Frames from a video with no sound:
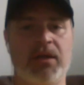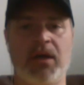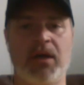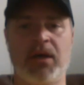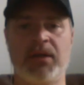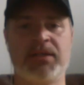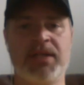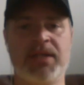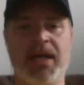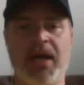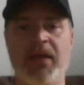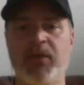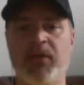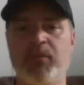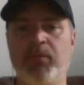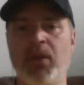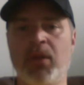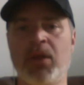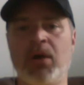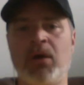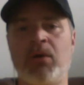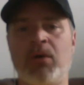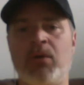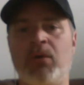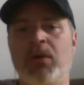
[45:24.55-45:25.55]
a death
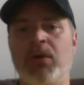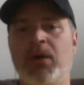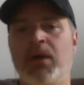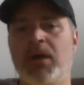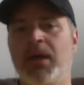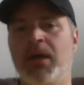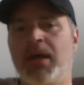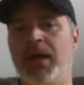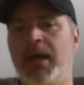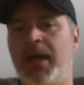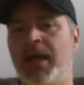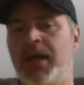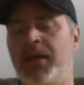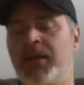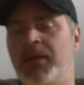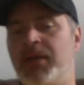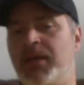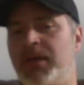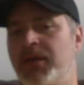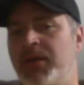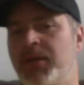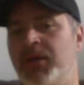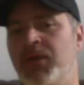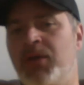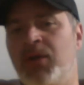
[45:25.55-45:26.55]
blow and
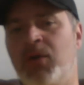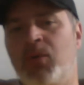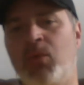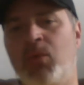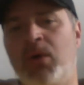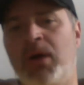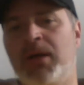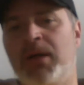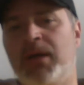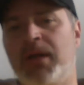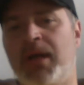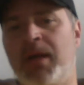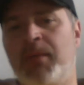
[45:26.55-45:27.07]
you know what